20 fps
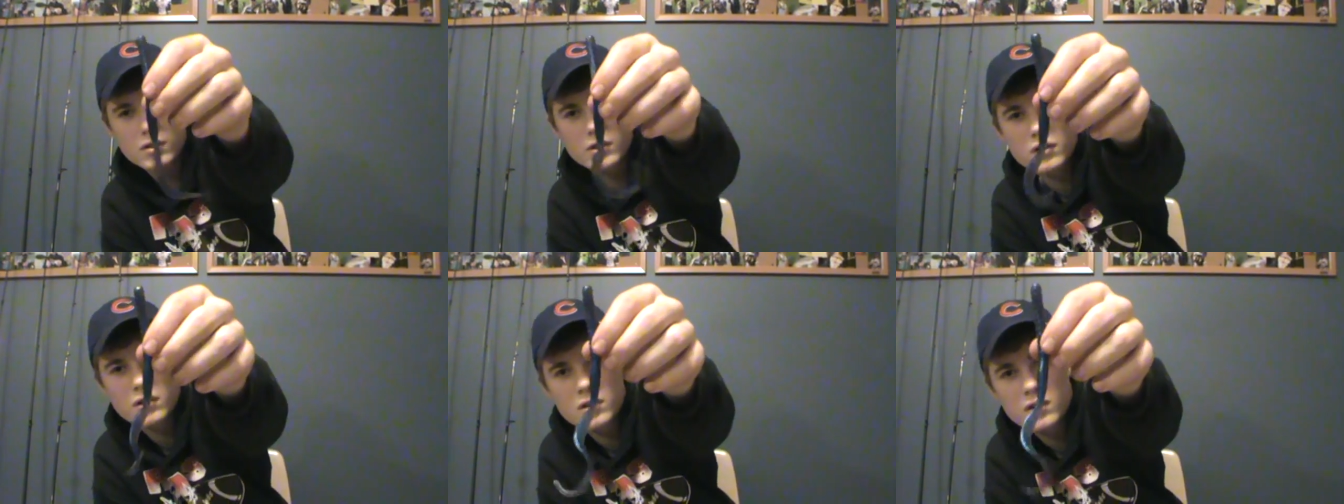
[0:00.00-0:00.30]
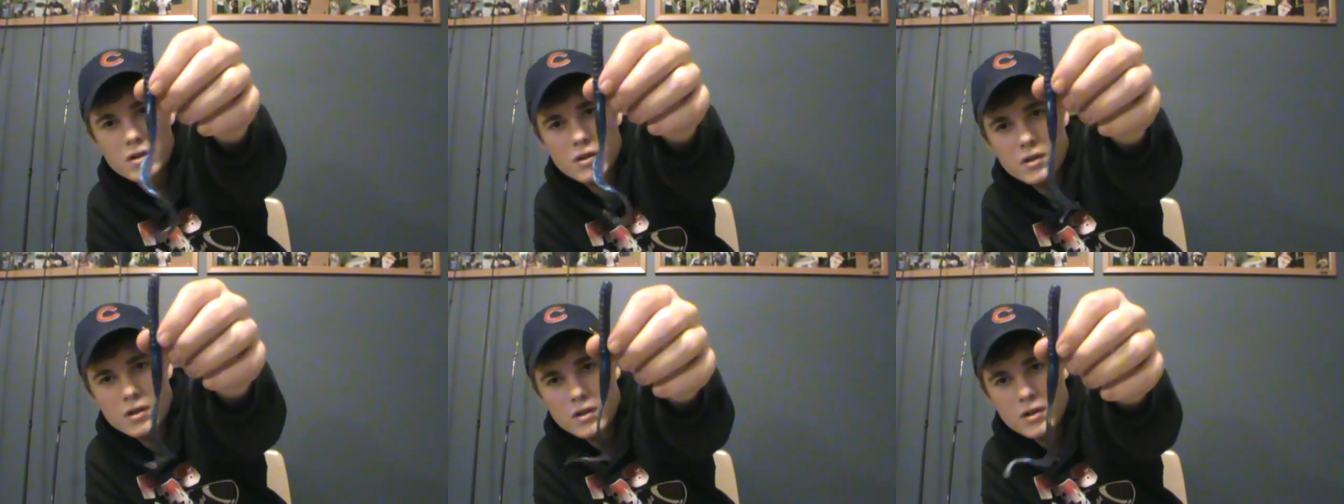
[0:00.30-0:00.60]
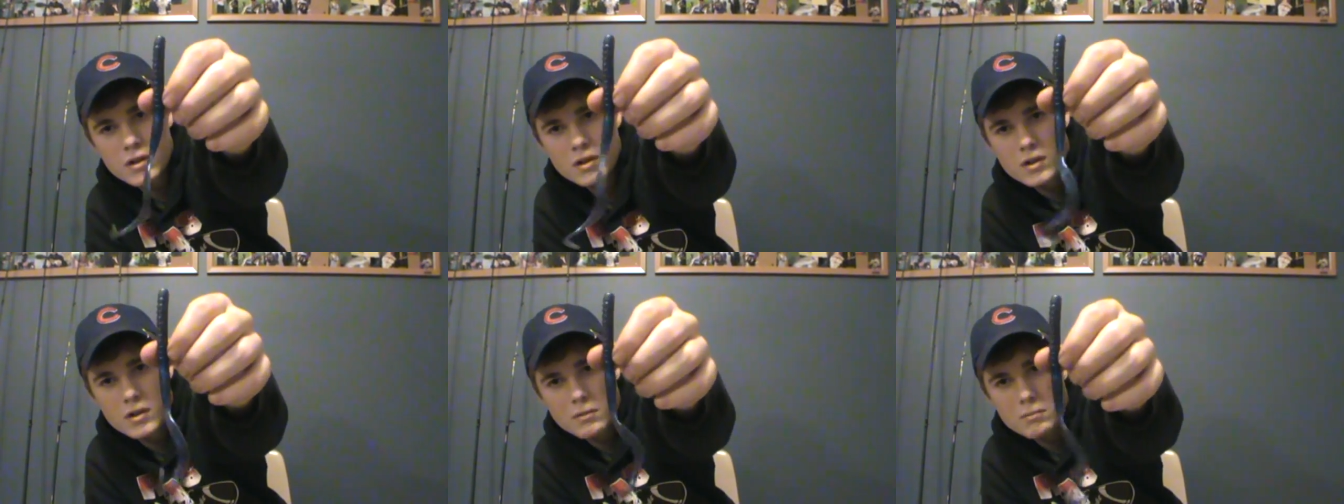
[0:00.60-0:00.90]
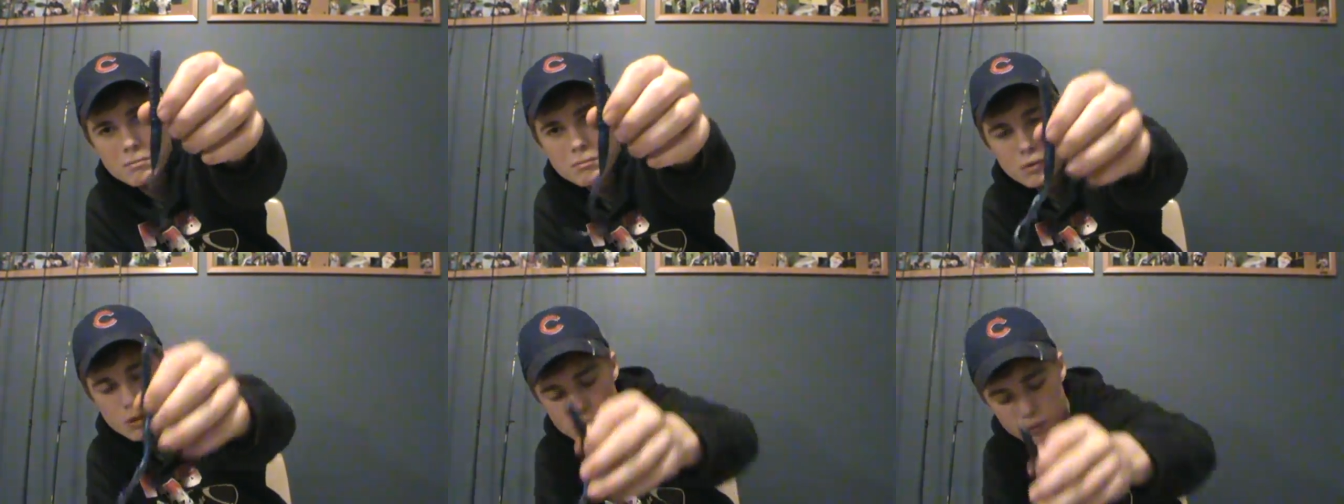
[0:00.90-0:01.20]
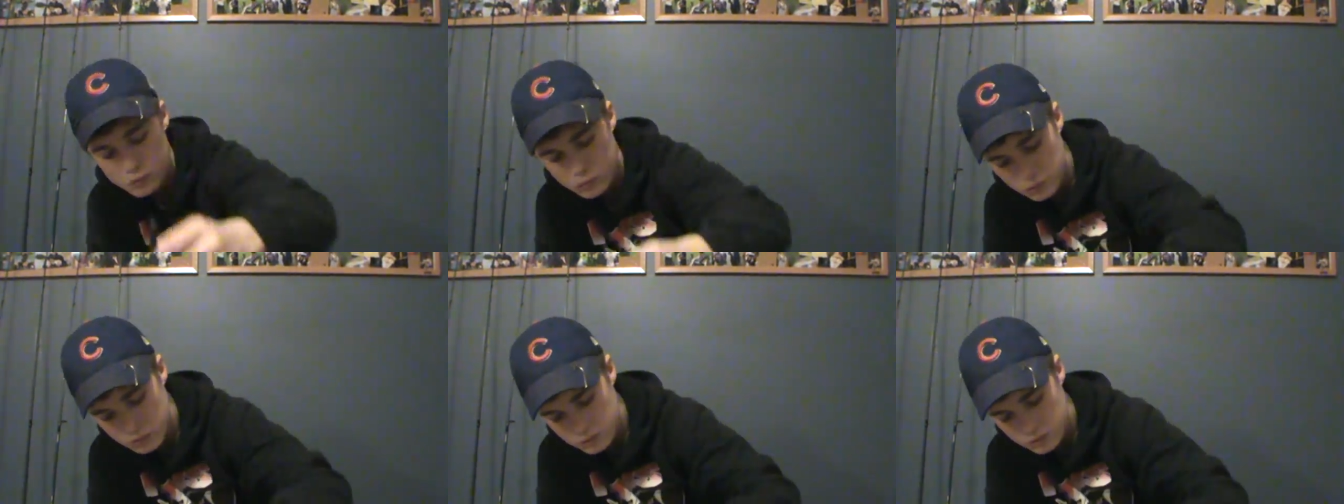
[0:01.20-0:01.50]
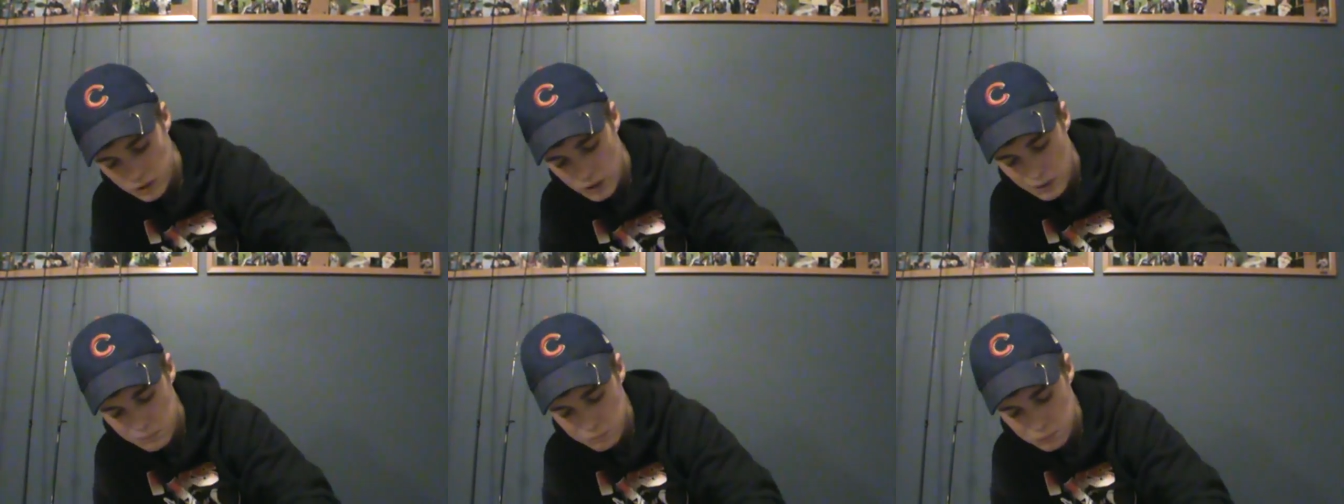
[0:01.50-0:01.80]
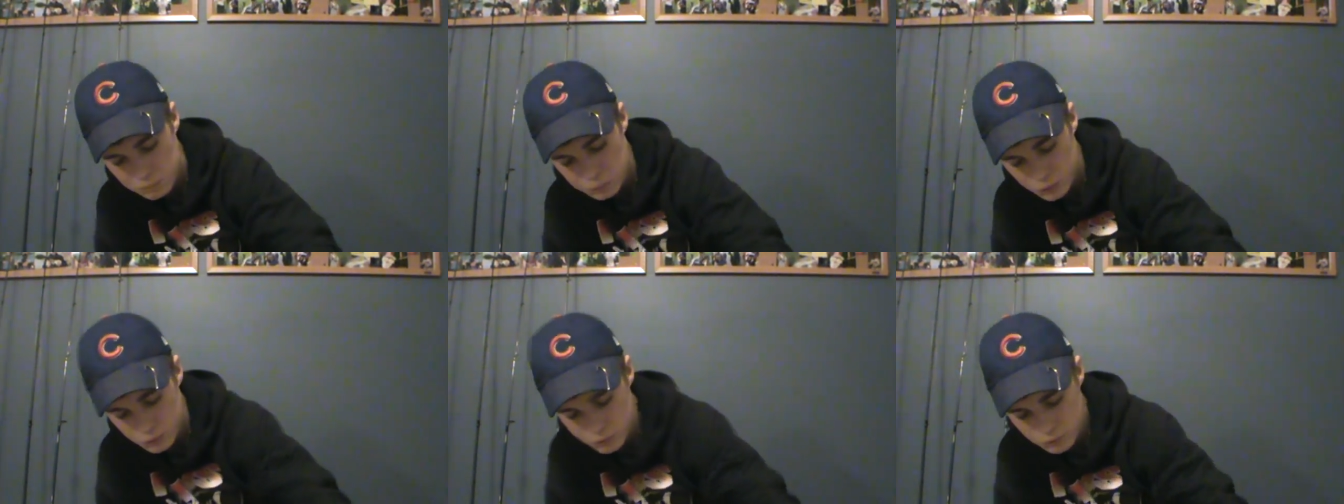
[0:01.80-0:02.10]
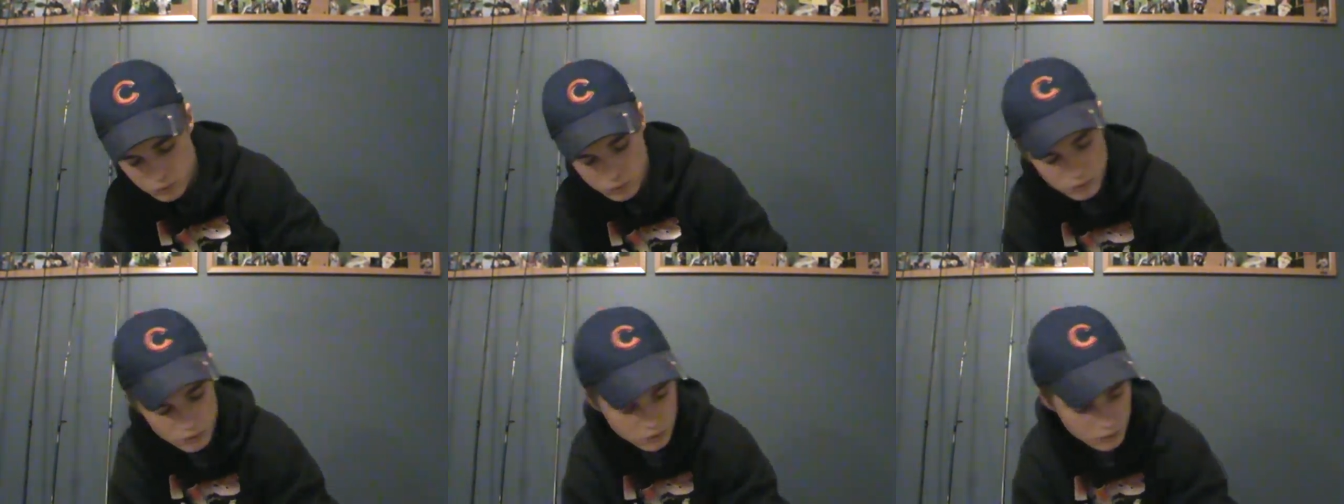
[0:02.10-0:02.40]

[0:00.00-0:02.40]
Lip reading: it. Blue, amber blue.